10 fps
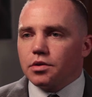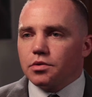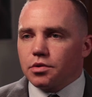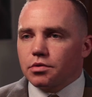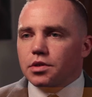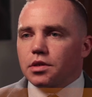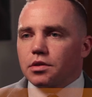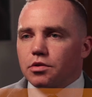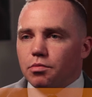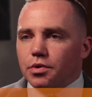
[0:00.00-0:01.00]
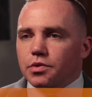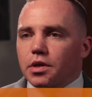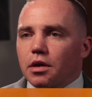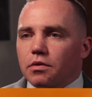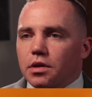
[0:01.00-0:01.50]
New Jersey in the New
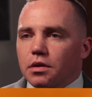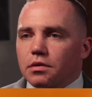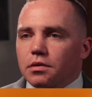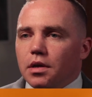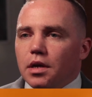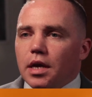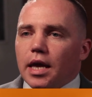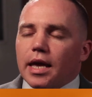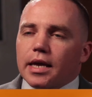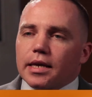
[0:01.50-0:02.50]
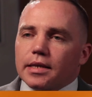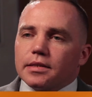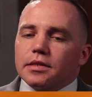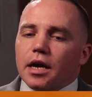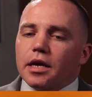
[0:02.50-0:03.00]
Brunswick area.
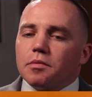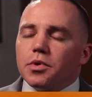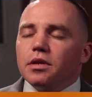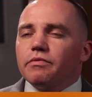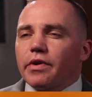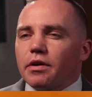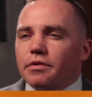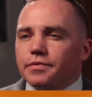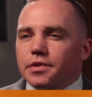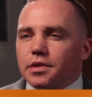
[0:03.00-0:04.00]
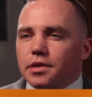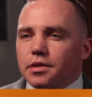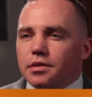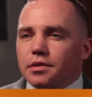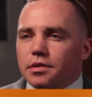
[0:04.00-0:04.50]
And I had been involved
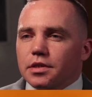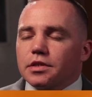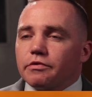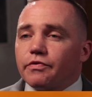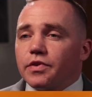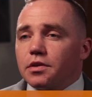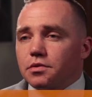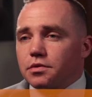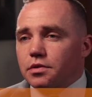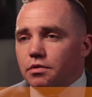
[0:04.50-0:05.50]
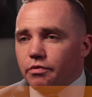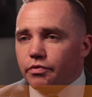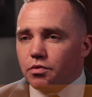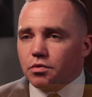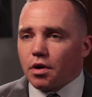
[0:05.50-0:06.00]
in this field
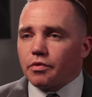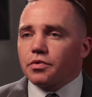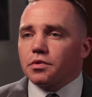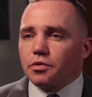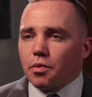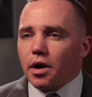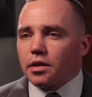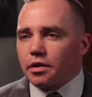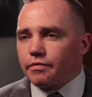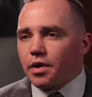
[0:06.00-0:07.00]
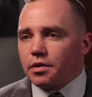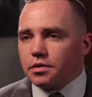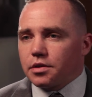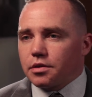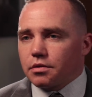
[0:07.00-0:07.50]
for a little while on a
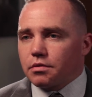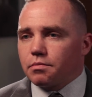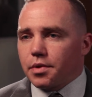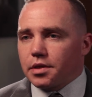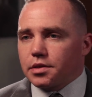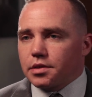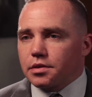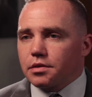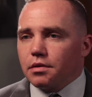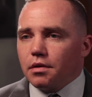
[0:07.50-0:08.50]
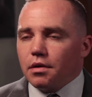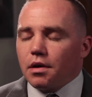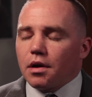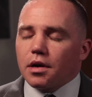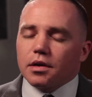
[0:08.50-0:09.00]
volunteer basis.
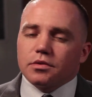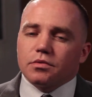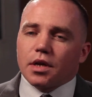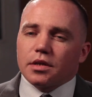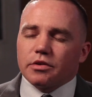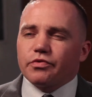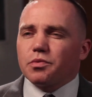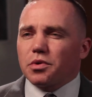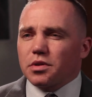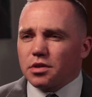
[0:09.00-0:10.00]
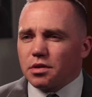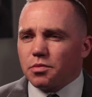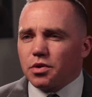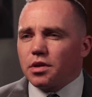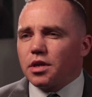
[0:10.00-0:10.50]
I do a lot of different work in the
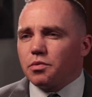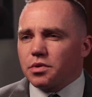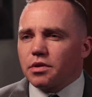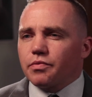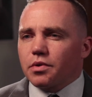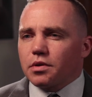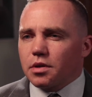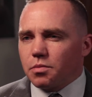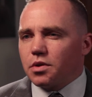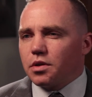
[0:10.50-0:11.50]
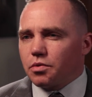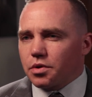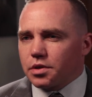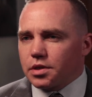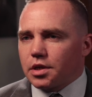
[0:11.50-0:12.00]
community with different community
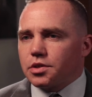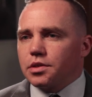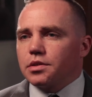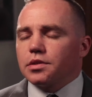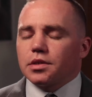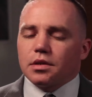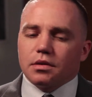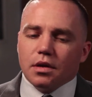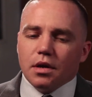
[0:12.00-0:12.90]
organizations and